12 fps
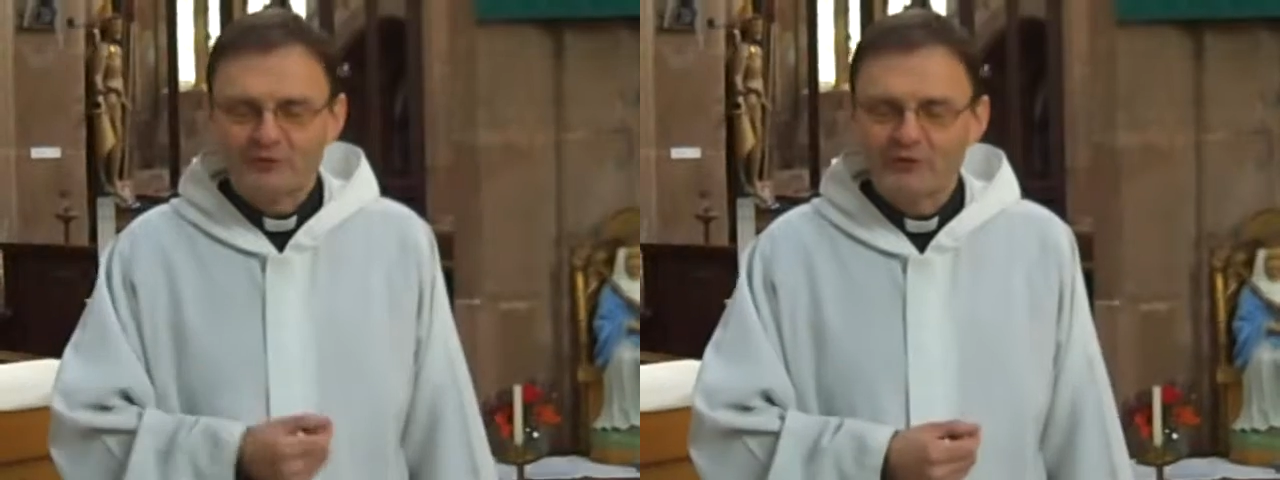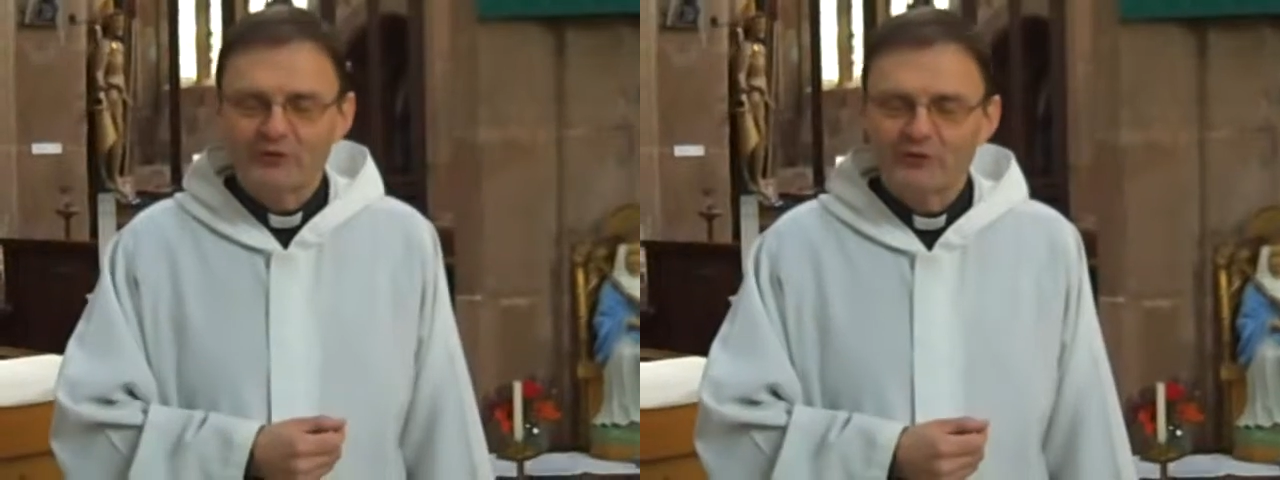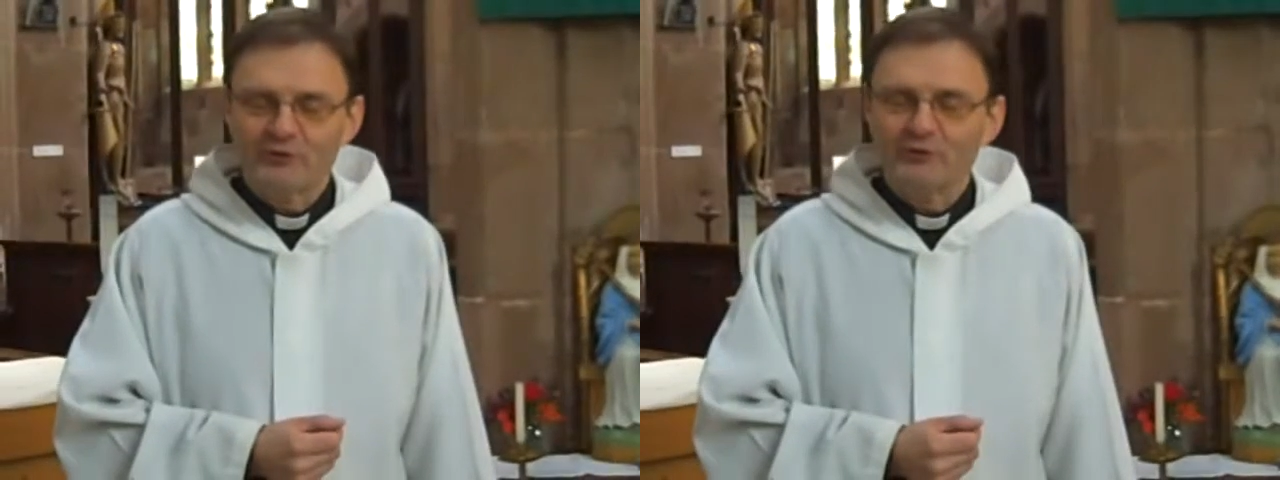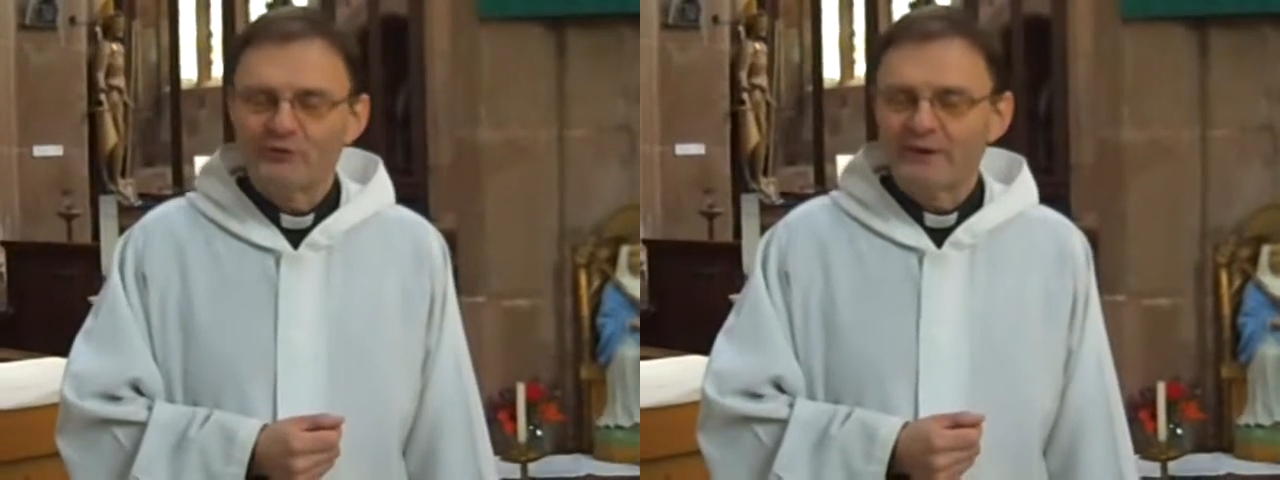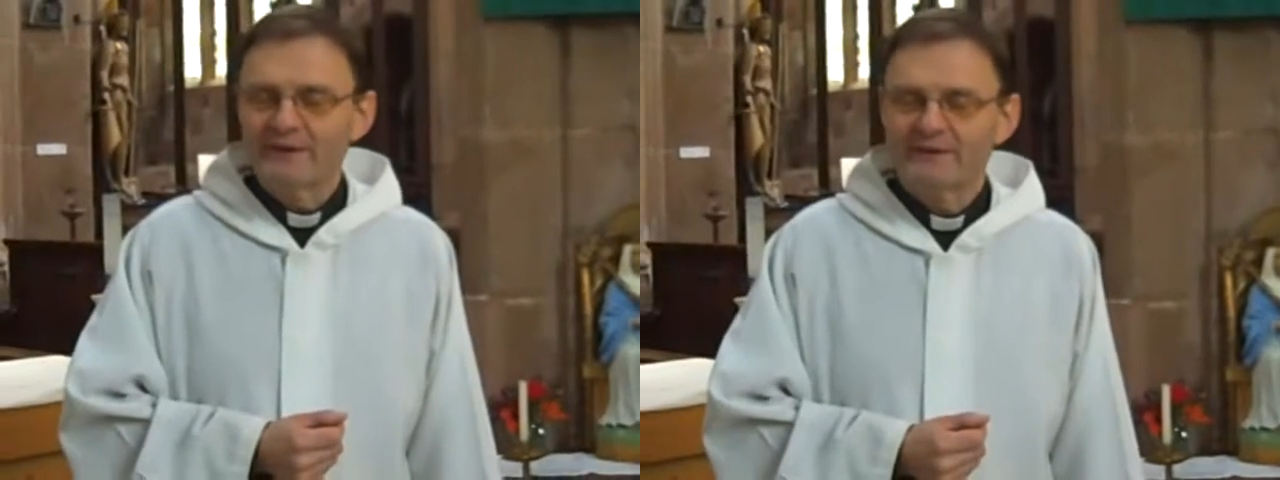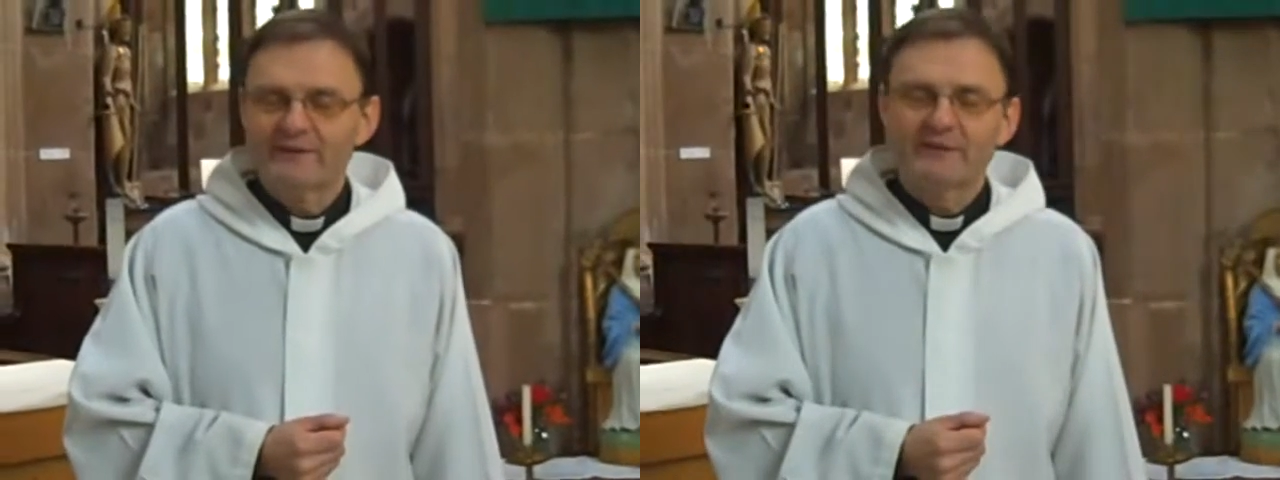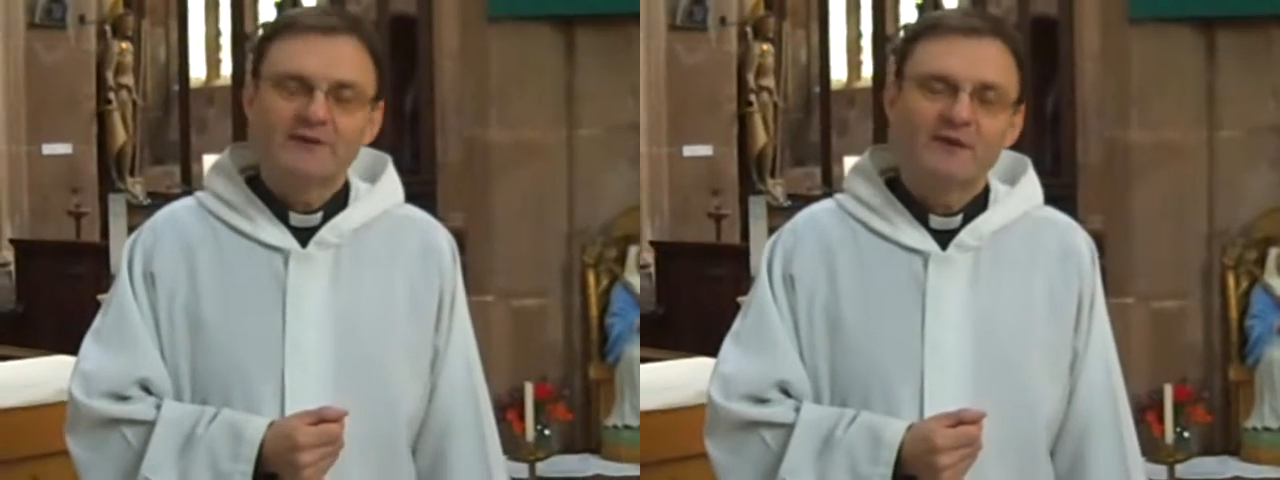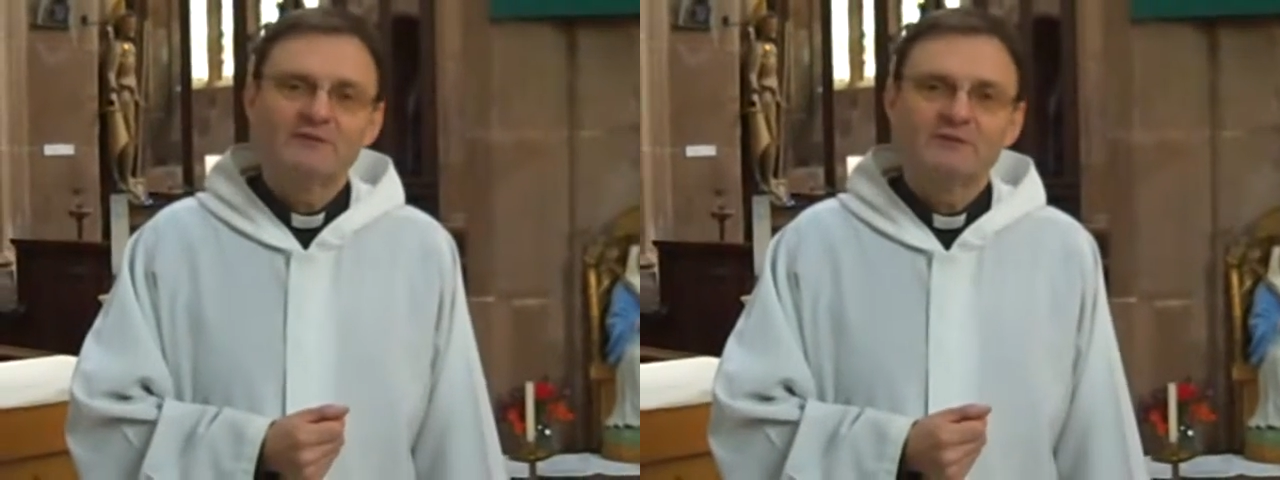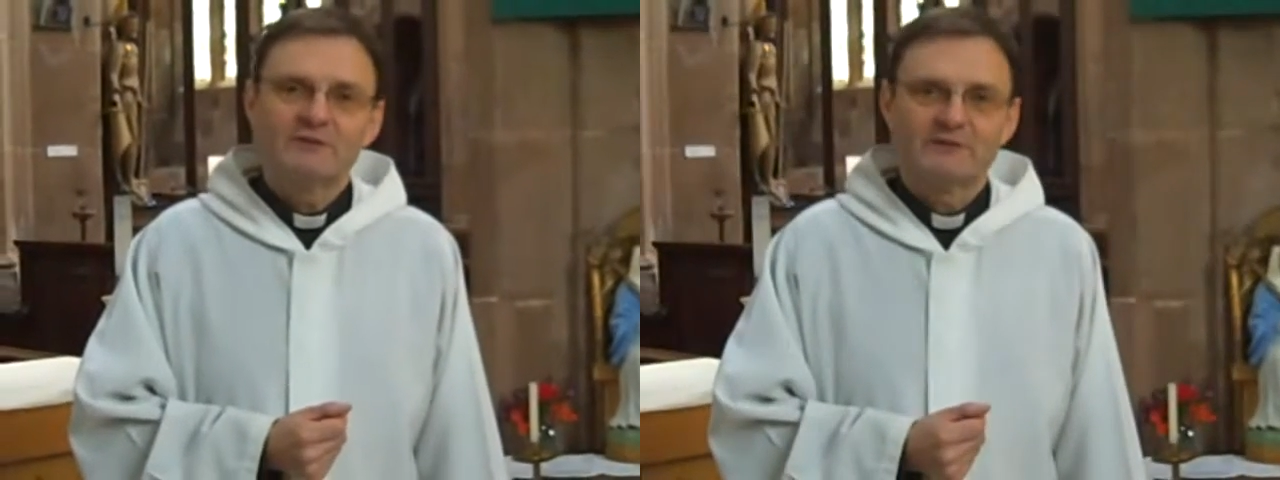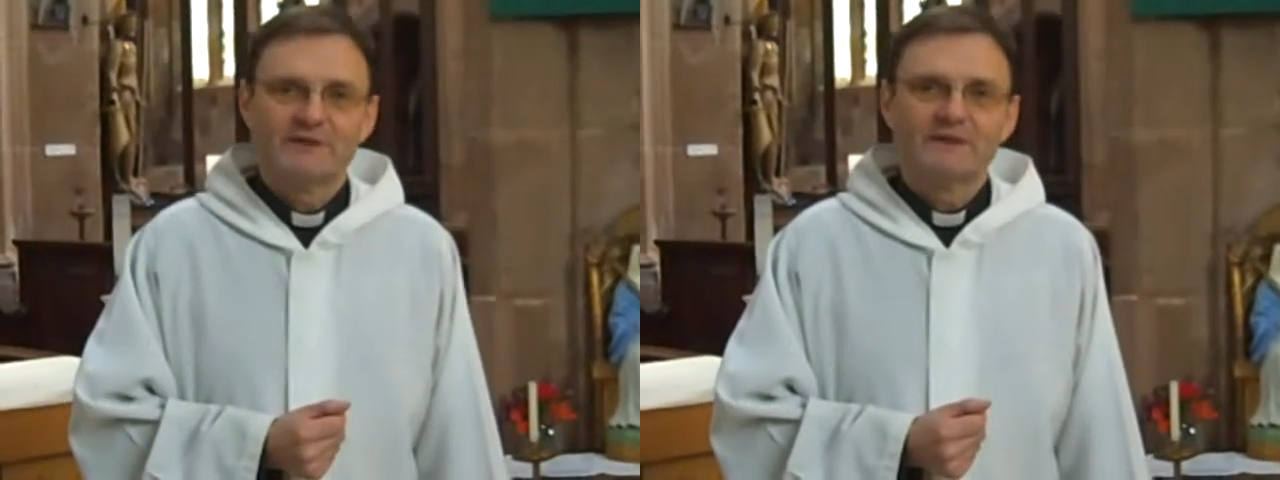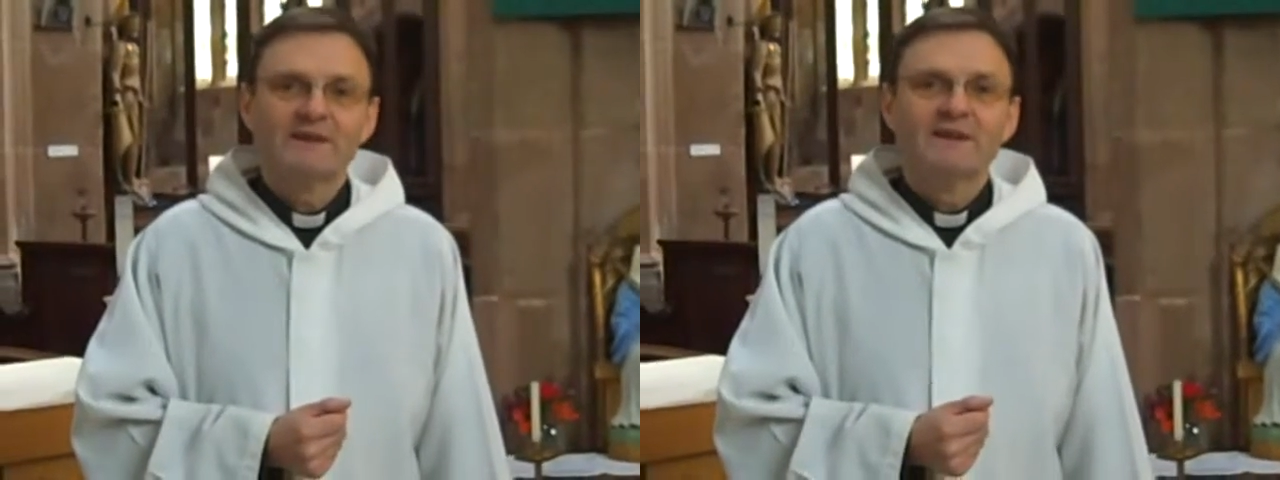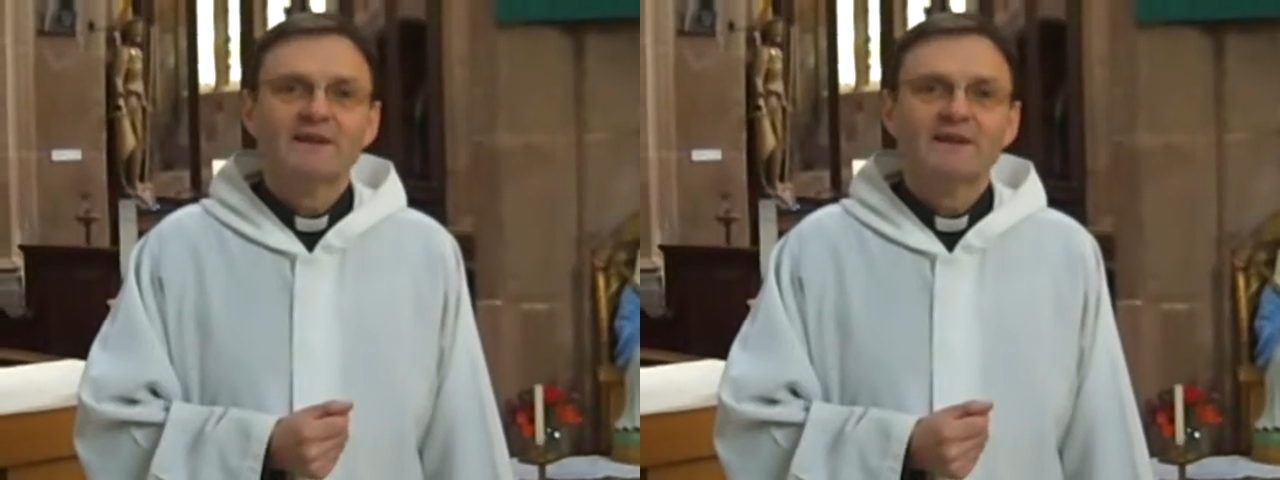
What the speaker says: church you'll find in the country.